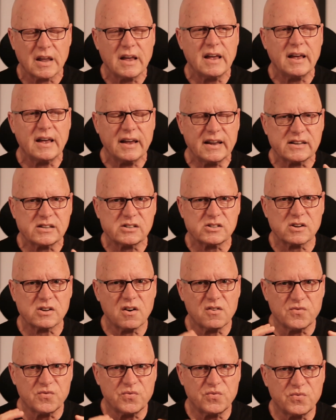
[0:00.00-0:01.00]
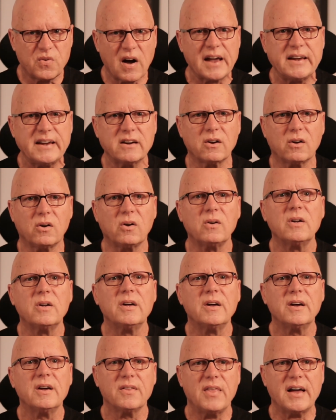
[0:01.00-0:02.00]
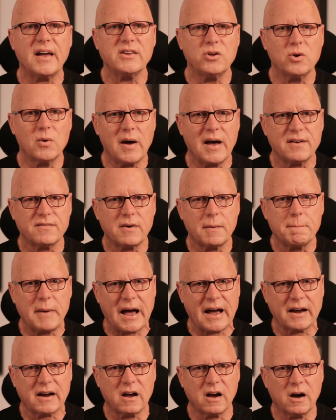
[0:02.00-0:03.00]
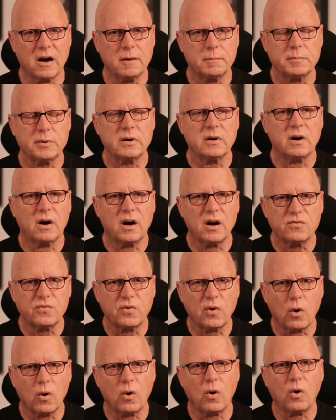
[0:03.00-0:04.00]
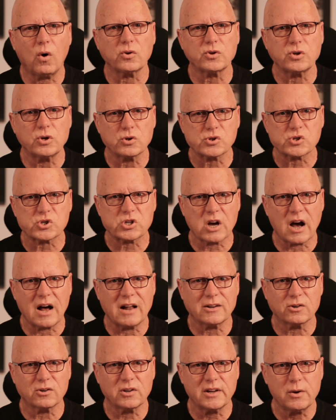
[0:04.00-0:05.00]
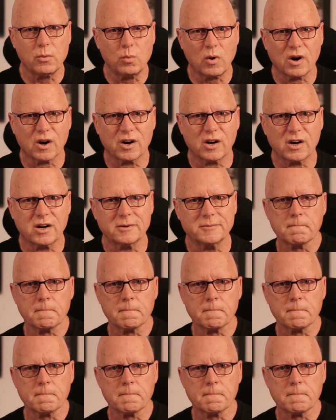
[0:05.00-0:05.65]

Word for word: It's vital that you have a backup of all your scholarly work.